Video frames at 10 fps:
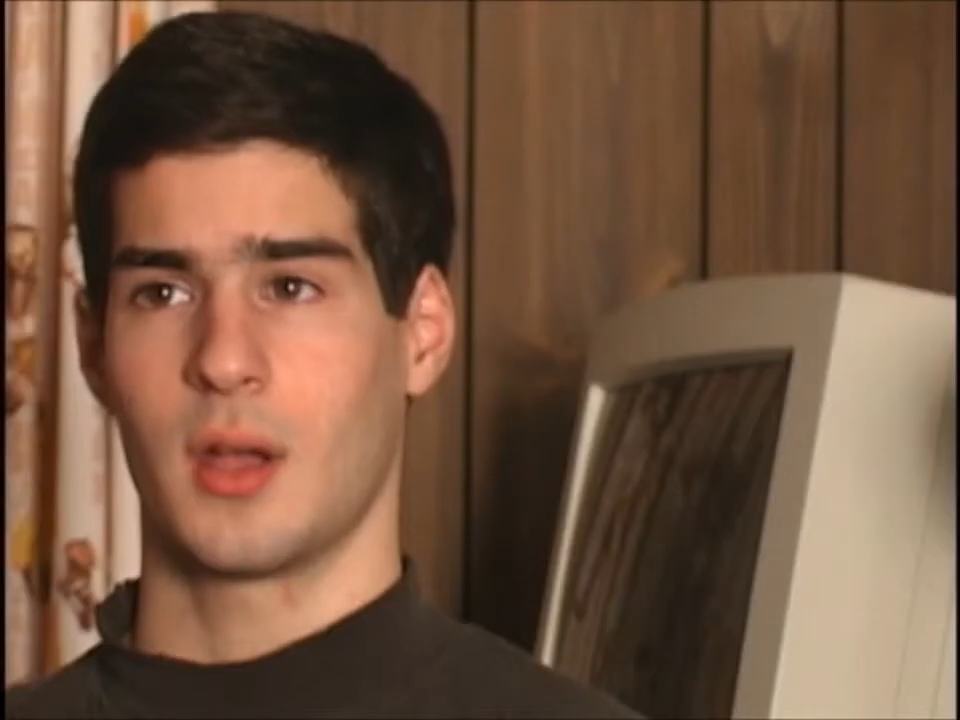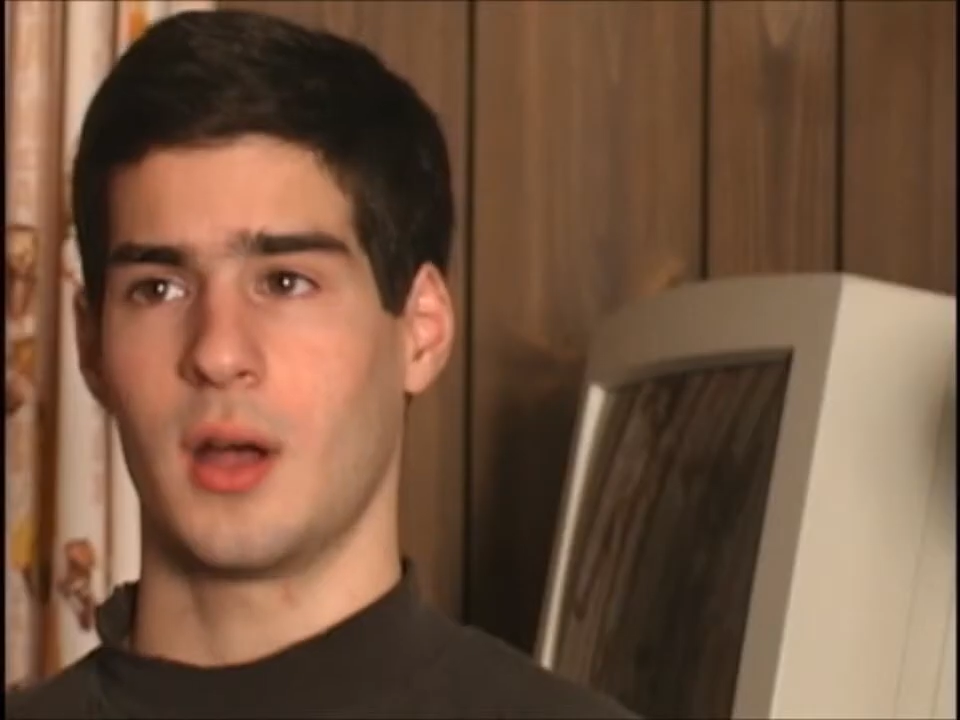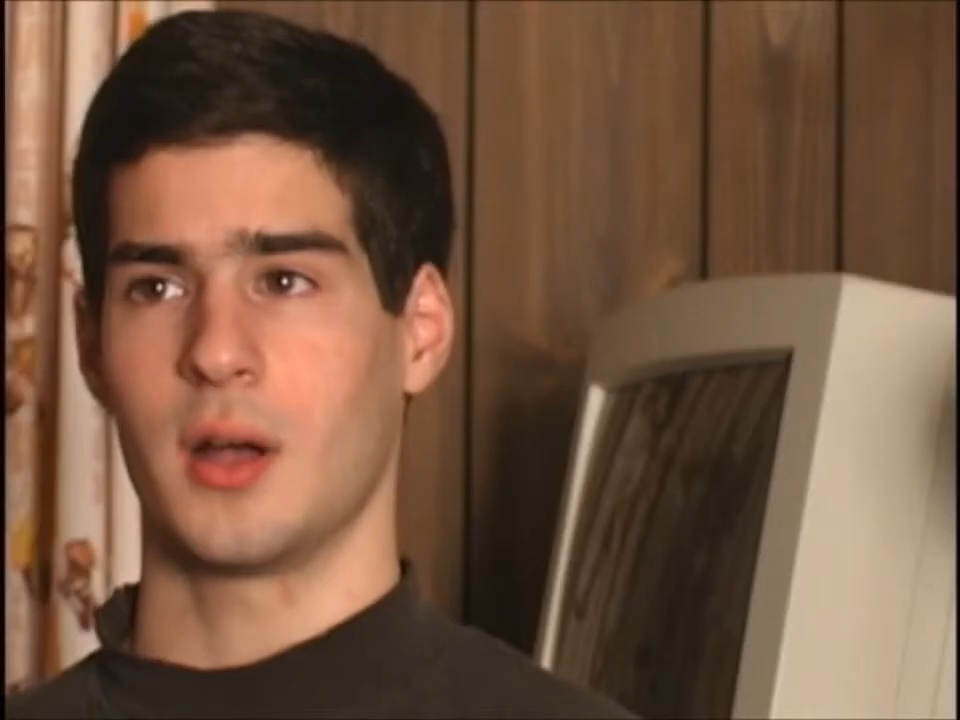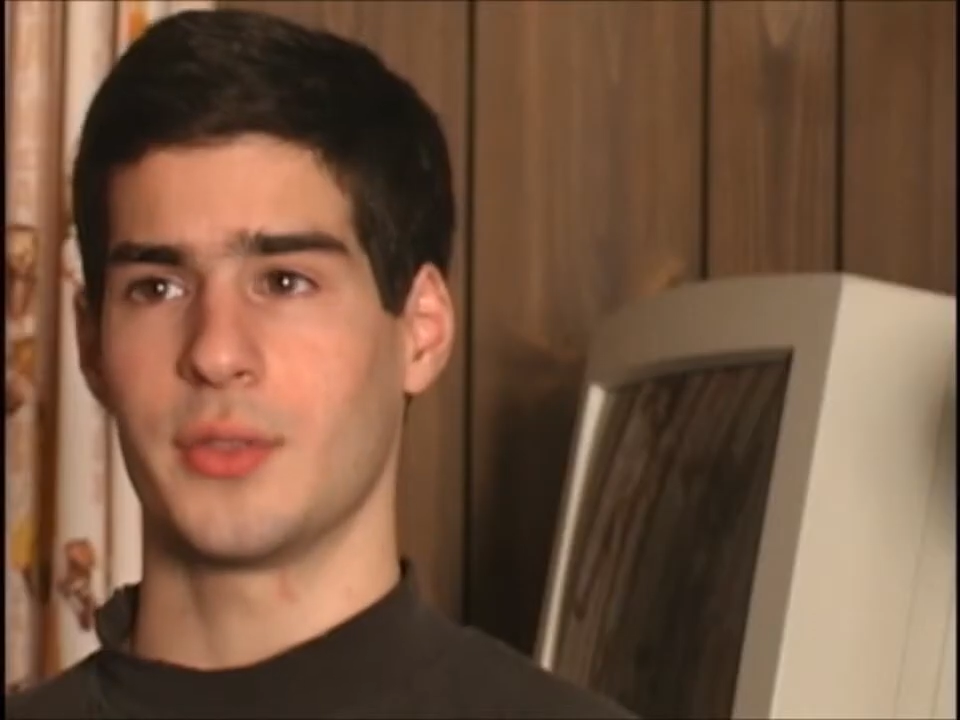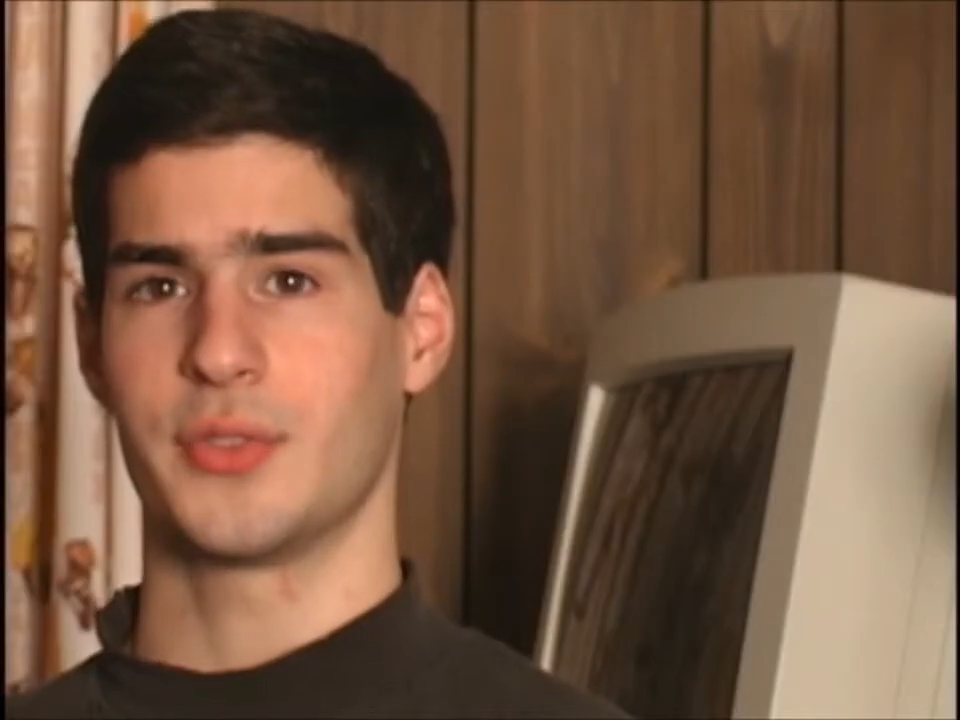
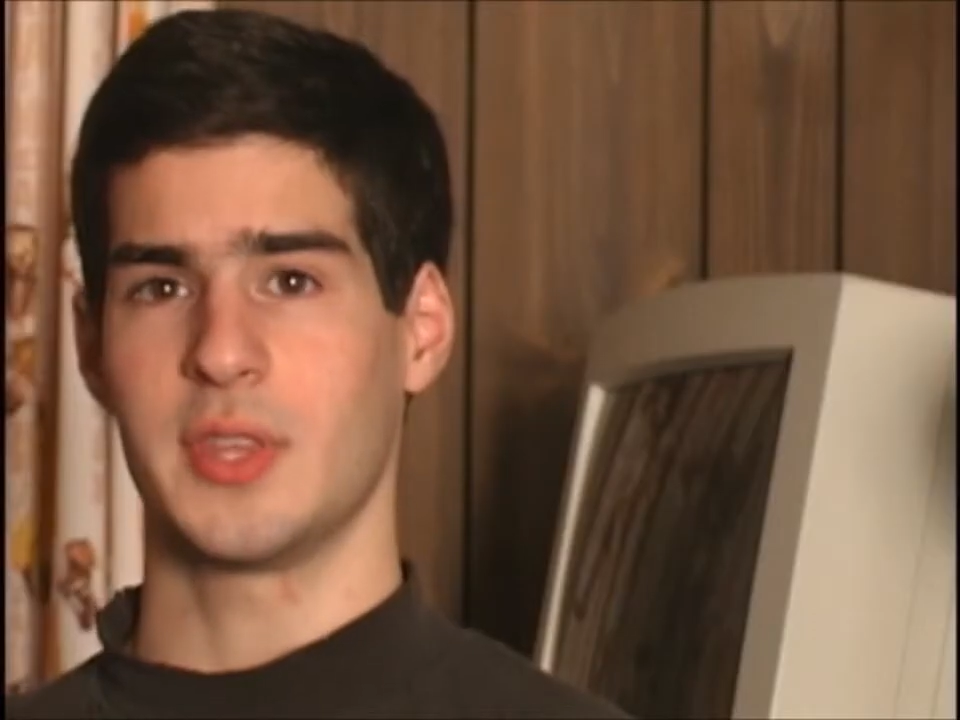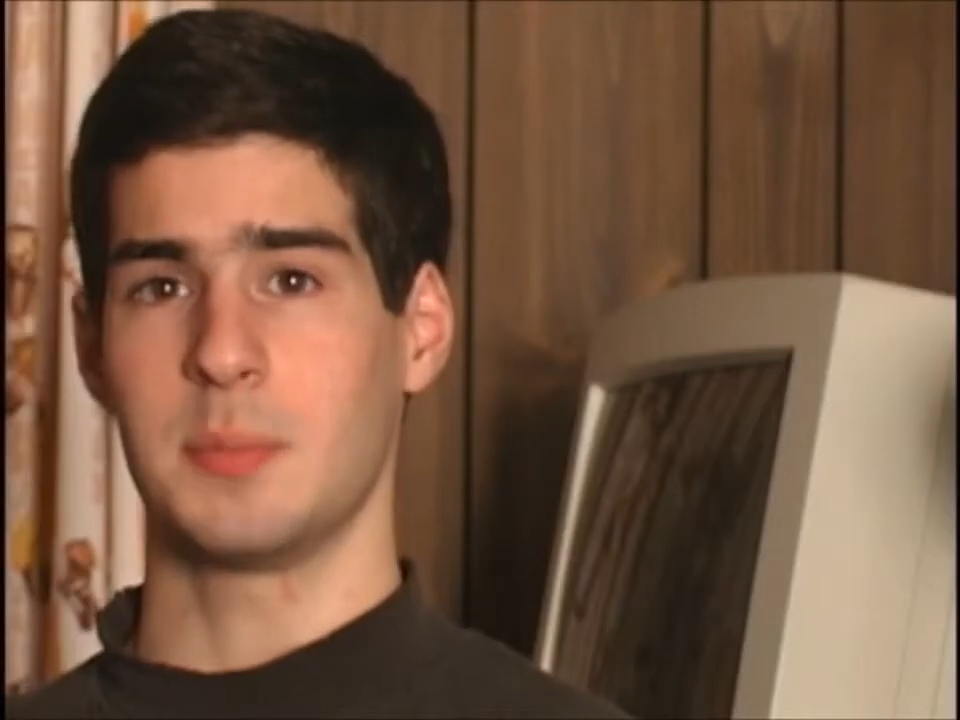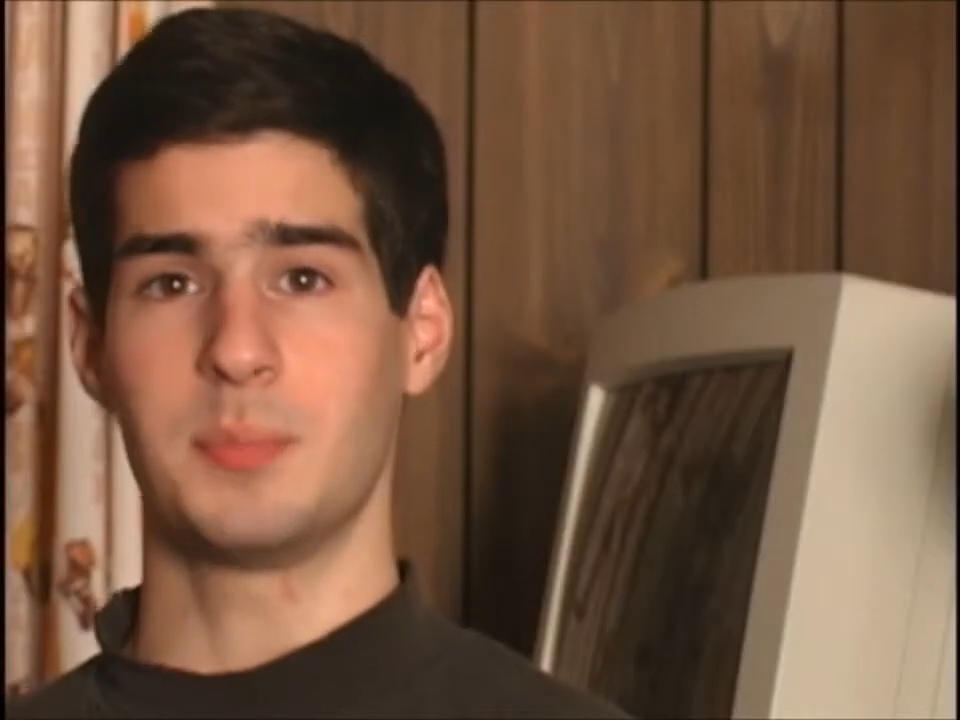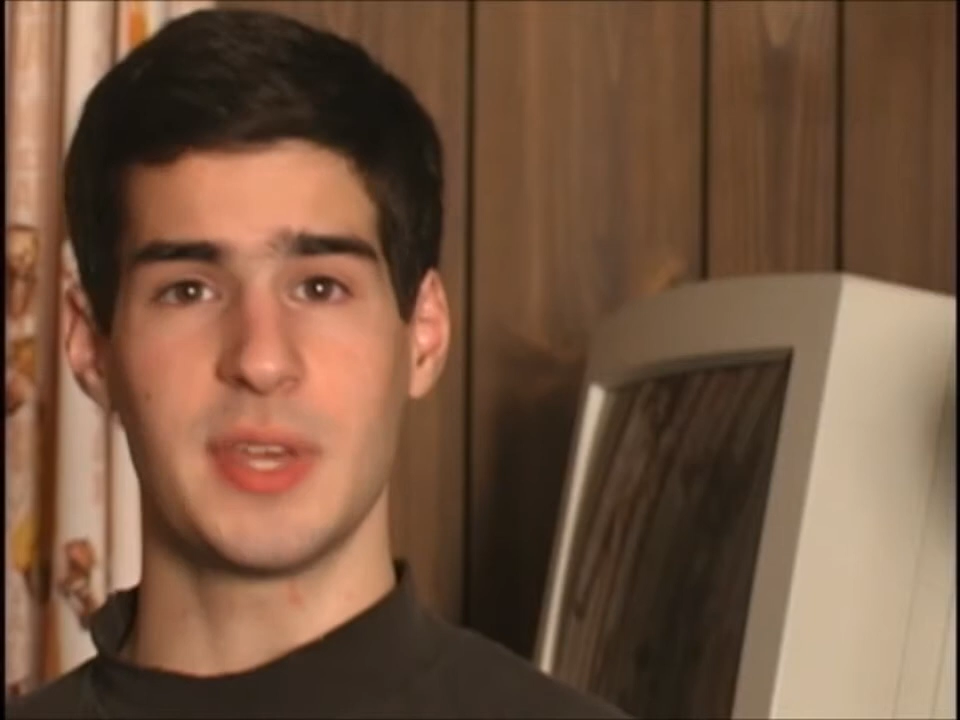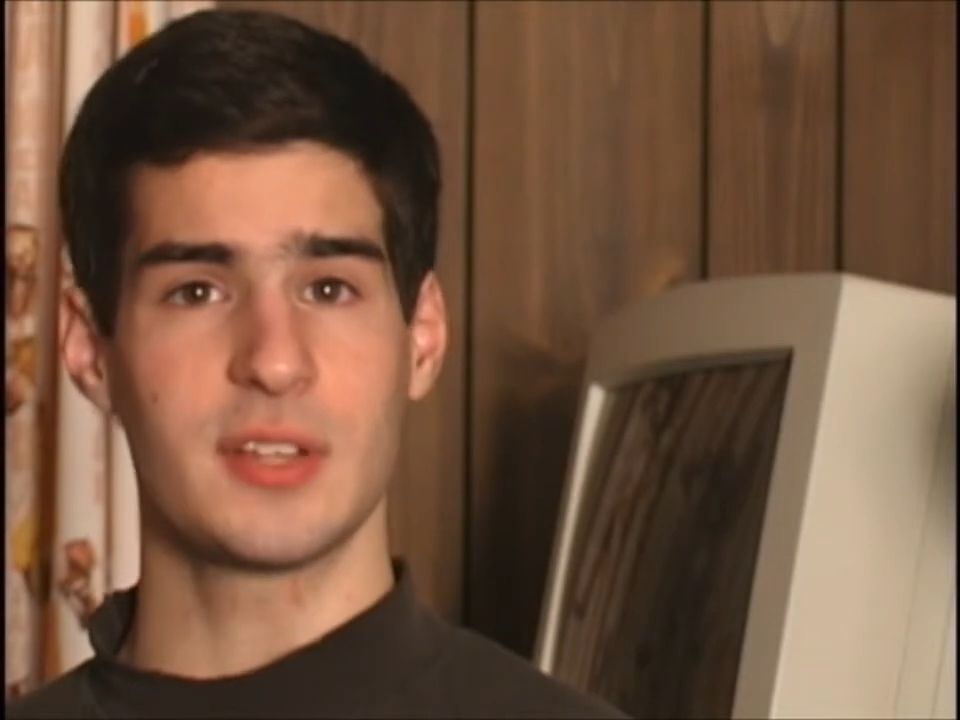The
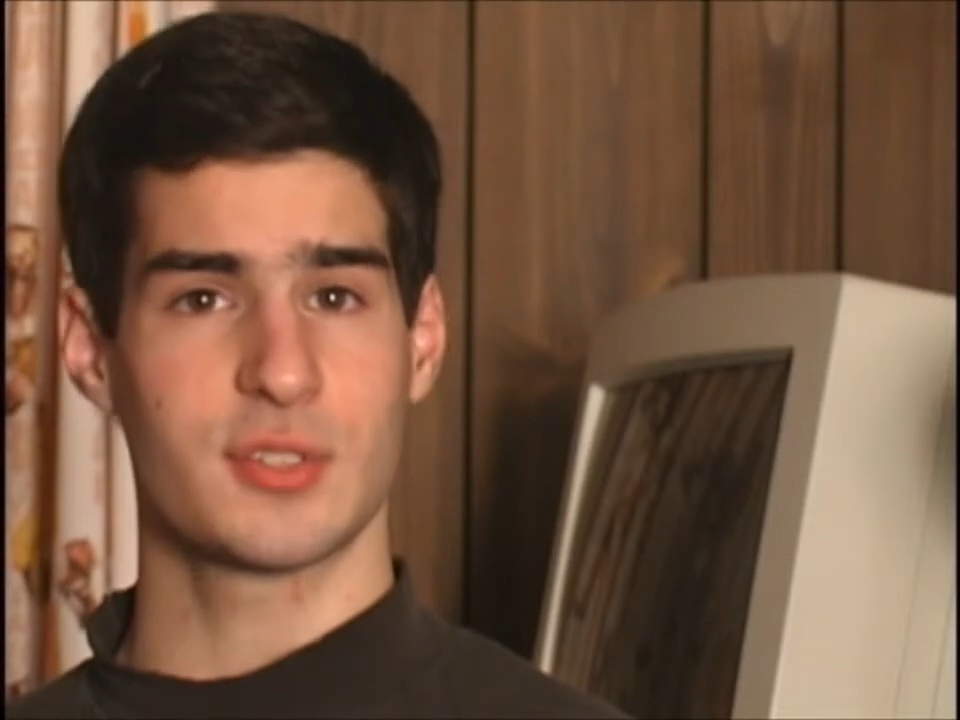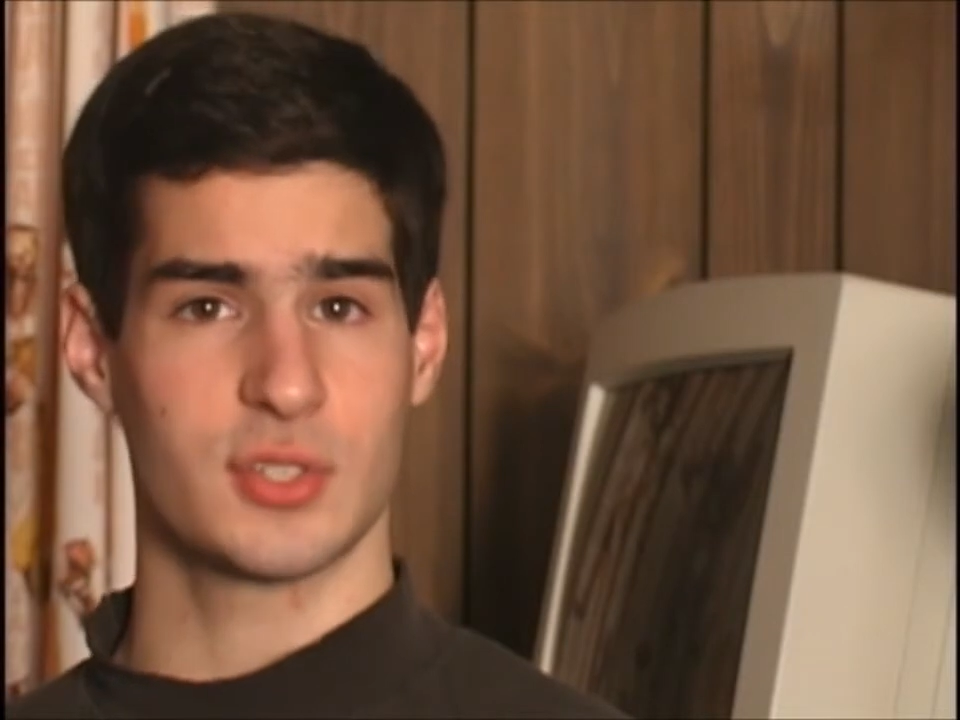beach